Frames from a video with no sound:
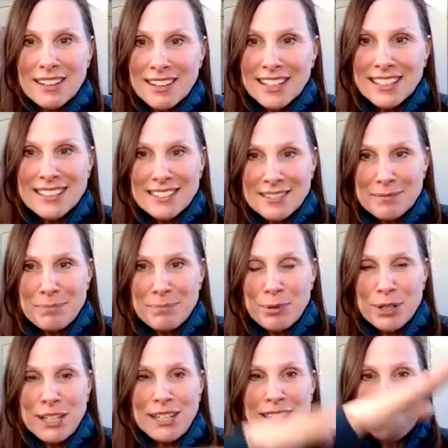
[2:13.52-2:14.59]
like
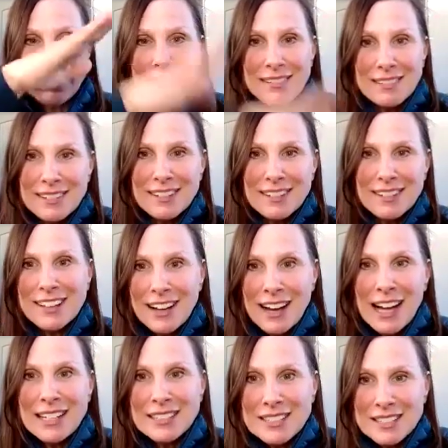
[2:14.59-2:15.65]
putting
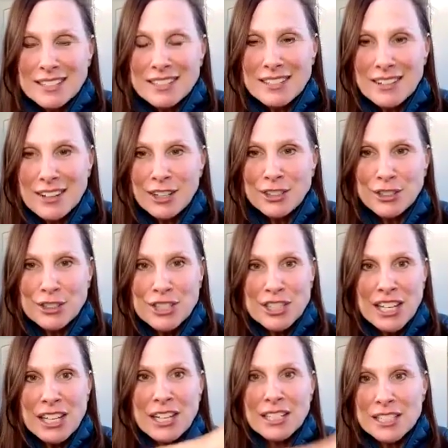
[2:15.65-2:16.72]
ice on your
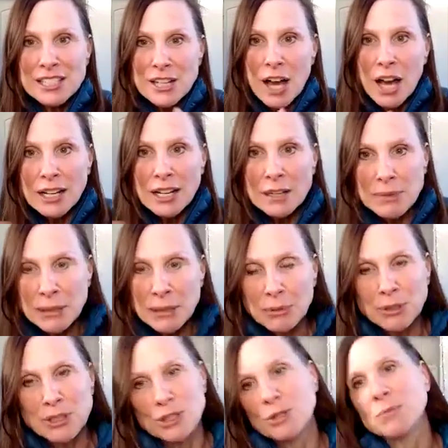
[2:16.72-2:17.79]
skin. It's not going to be
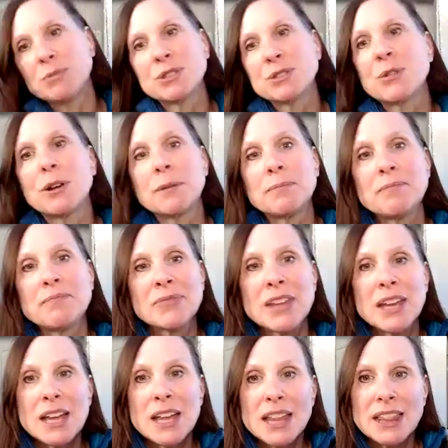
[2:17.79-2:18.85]
able to absorb.
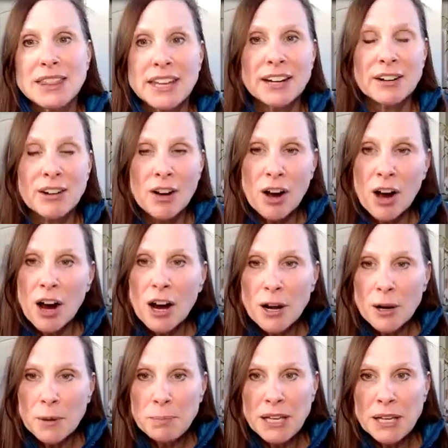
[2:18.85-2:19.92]
There
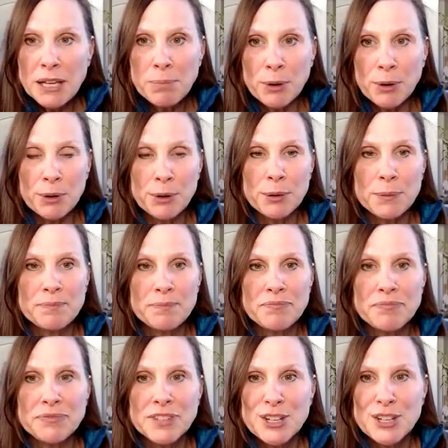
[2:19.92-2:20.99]
are people
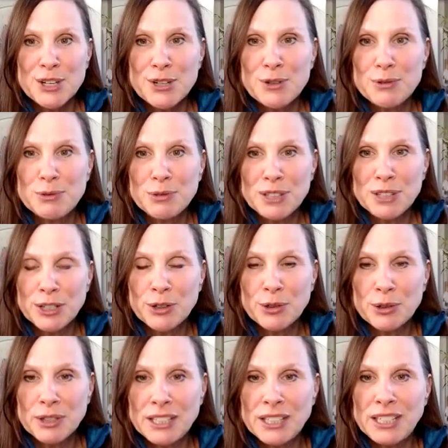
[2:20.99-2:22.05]
who
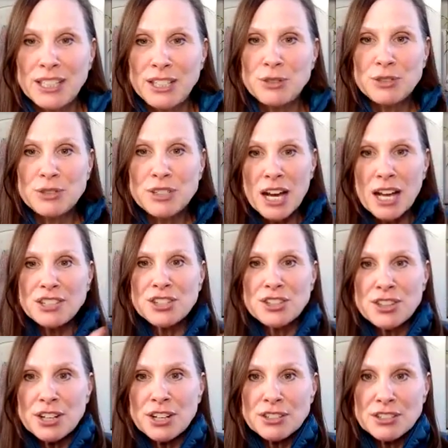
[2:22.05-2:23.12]
literally you touch
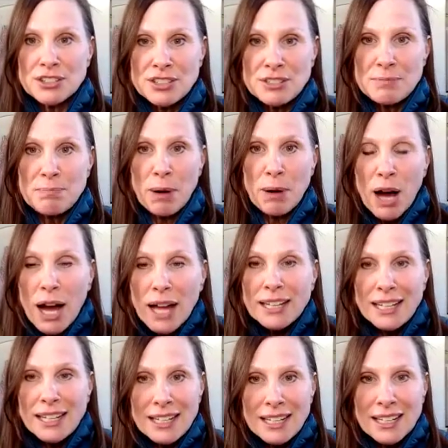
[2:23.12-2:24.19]
their
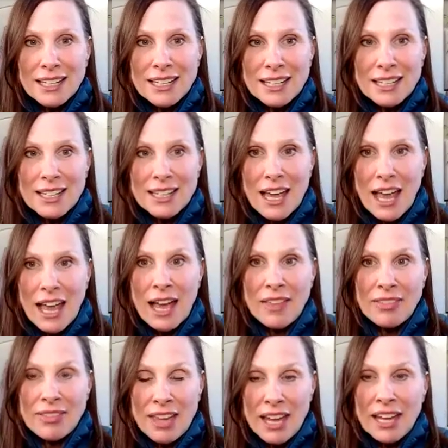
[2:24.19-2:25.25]
body
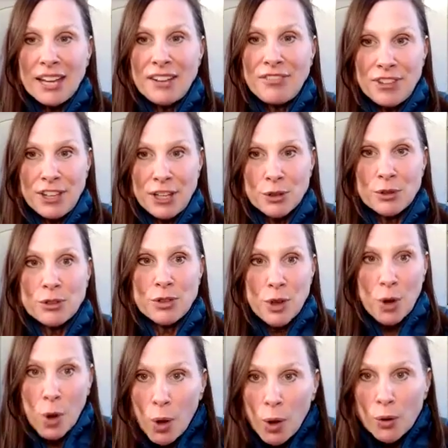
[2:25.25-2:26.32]
and they feel
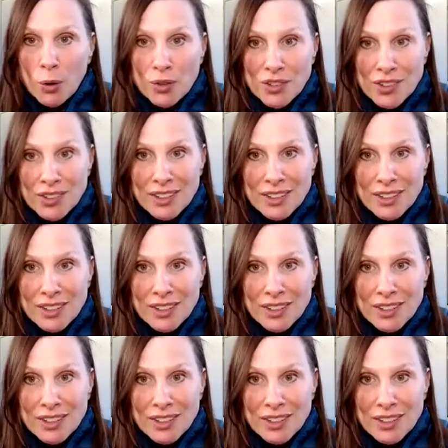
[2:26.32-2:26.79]
cold.